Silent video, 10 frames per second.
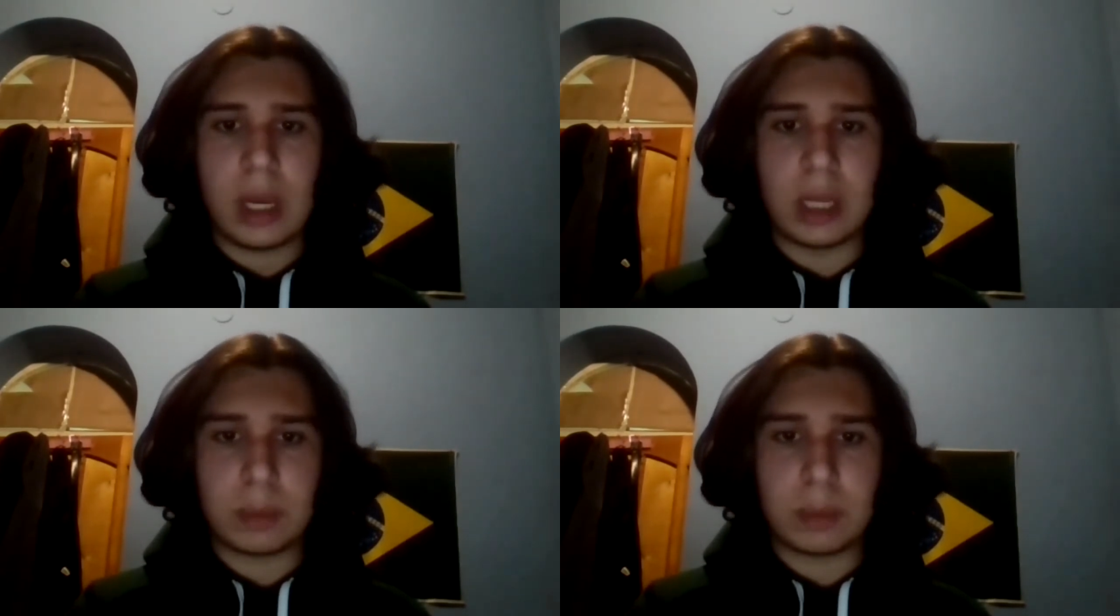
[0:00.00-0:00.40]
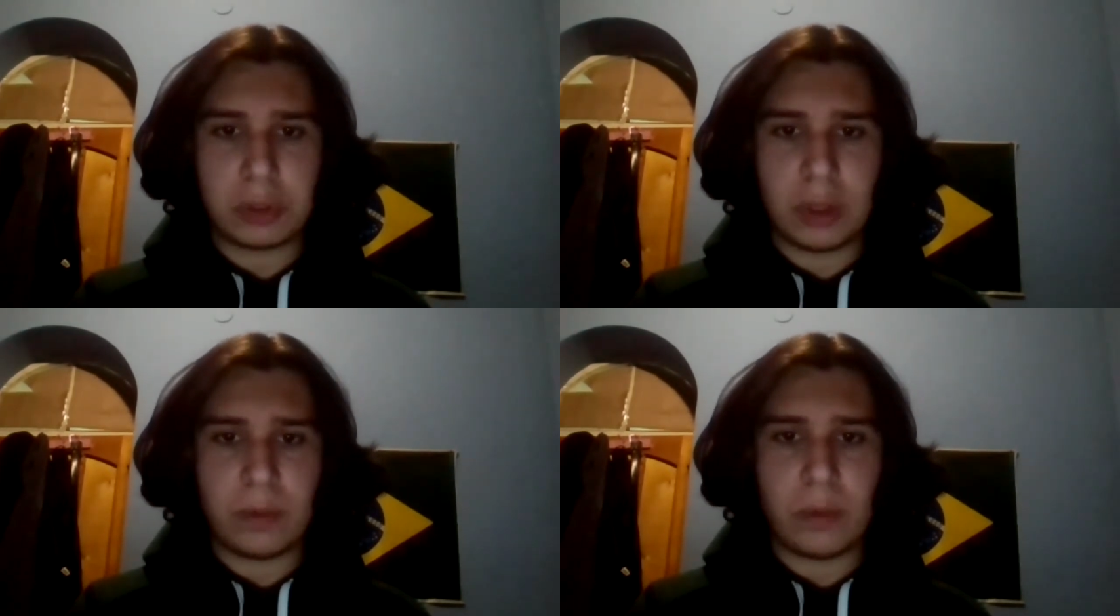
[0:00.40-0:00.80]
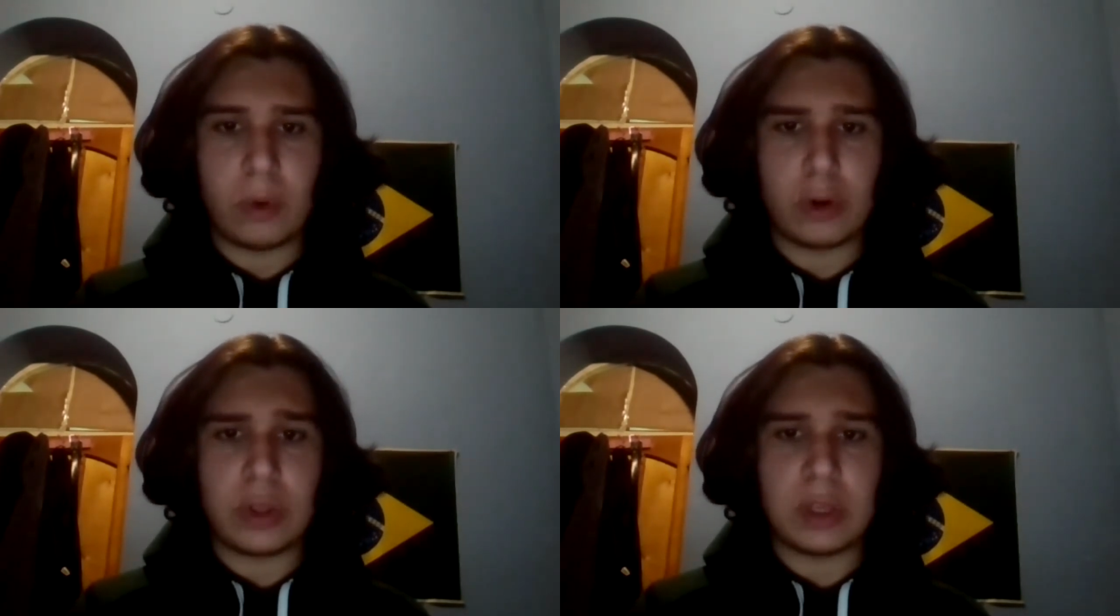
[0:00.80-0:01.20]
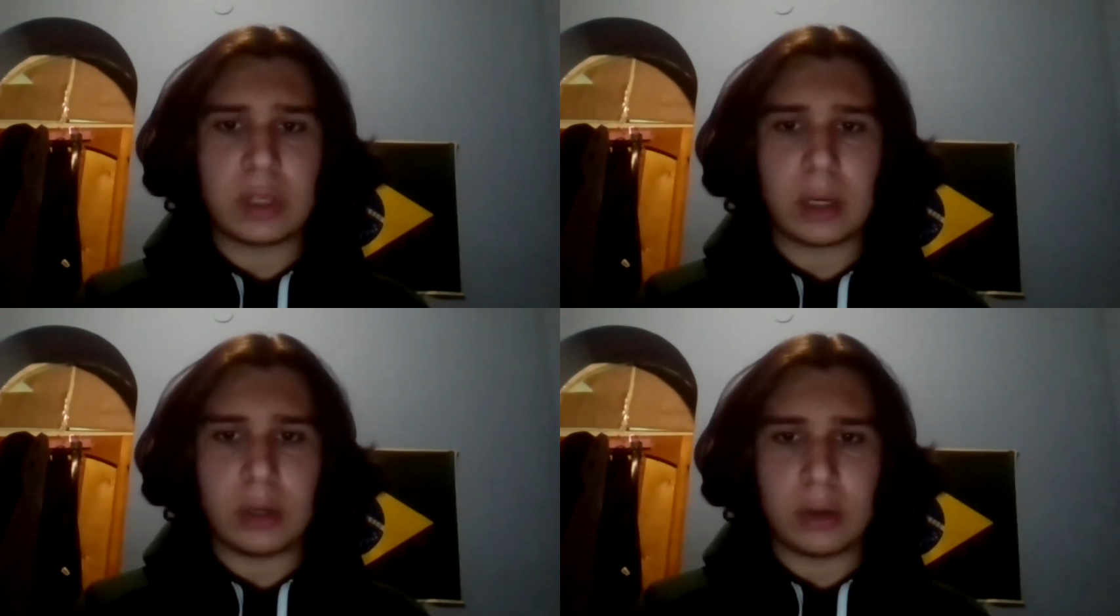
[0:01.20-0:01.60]
especially for the
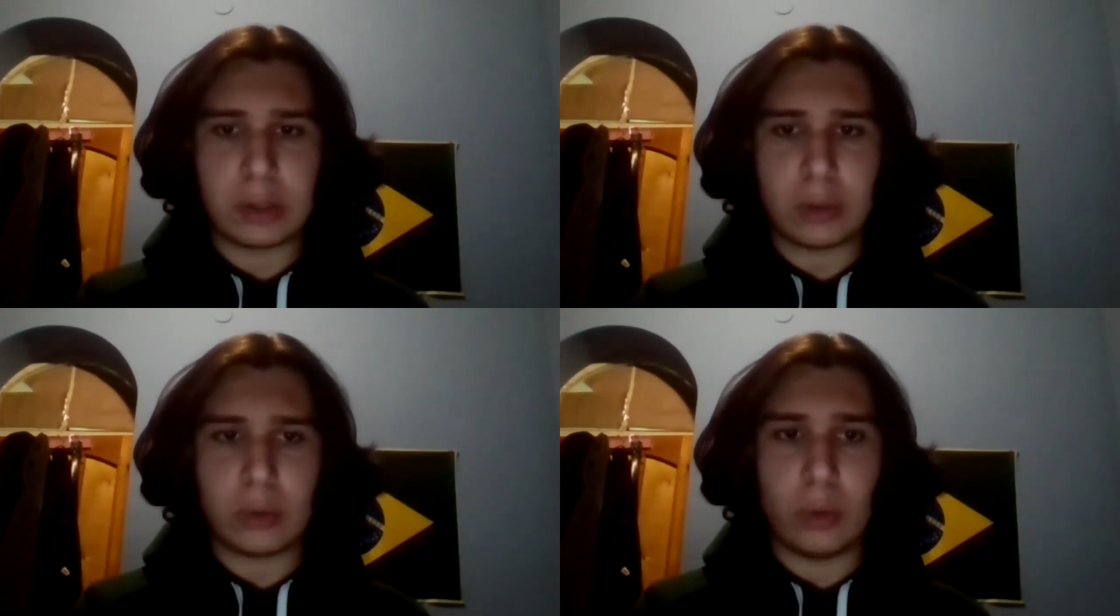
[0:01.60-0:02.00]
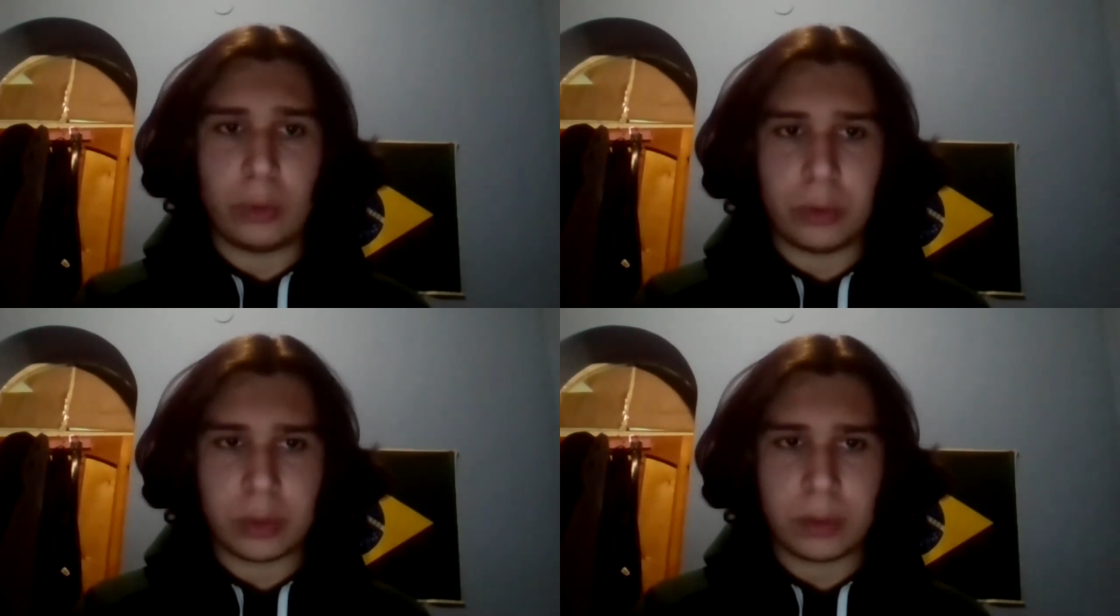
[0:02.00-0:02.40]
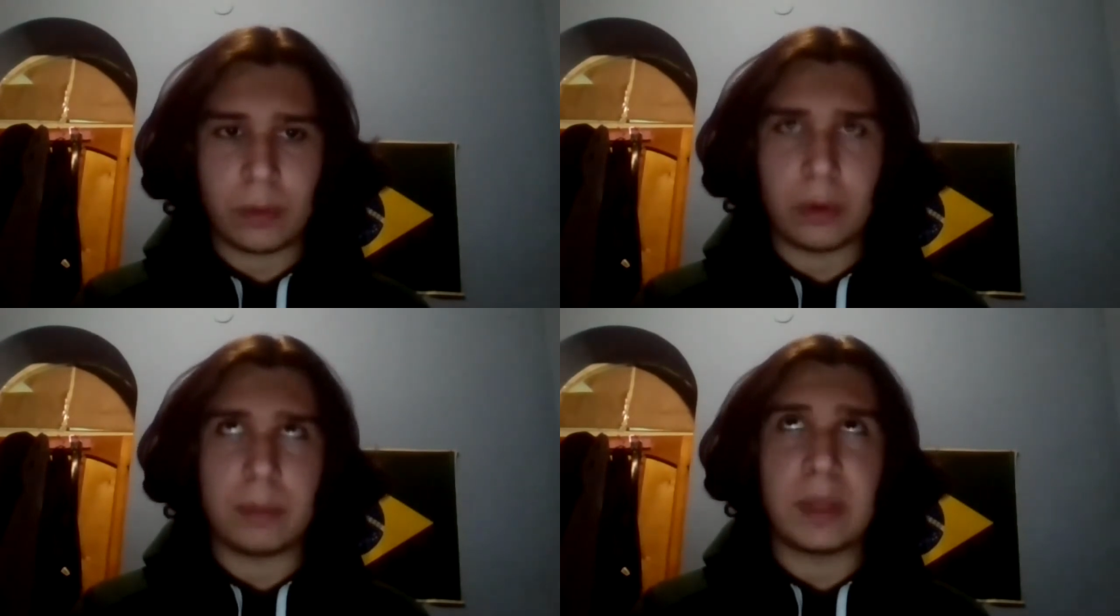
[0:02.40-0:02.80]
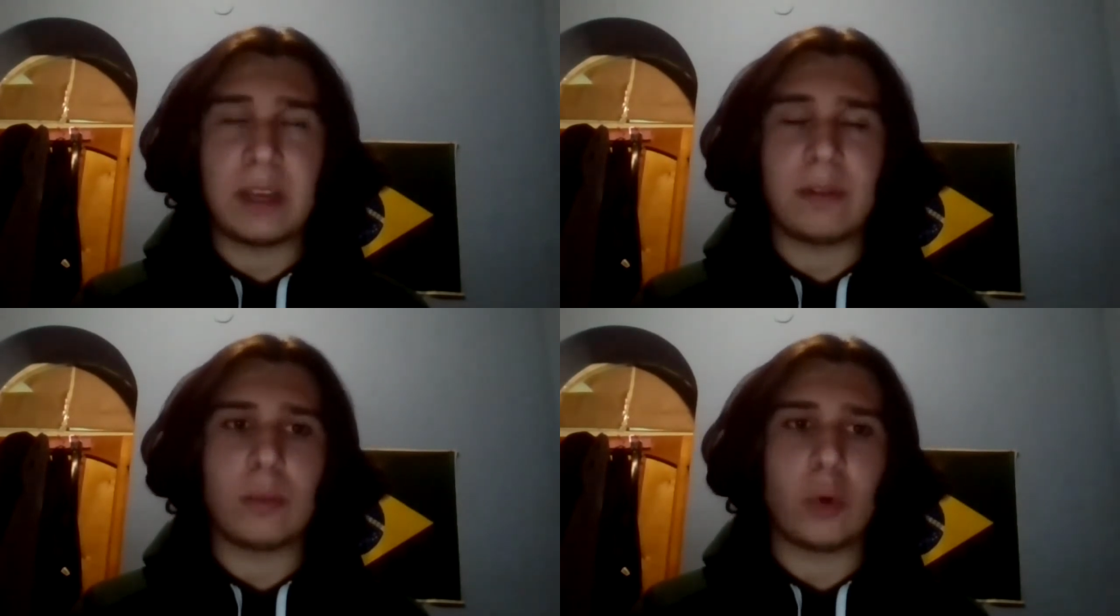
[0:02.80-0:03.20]
secondary schoolers, for them given more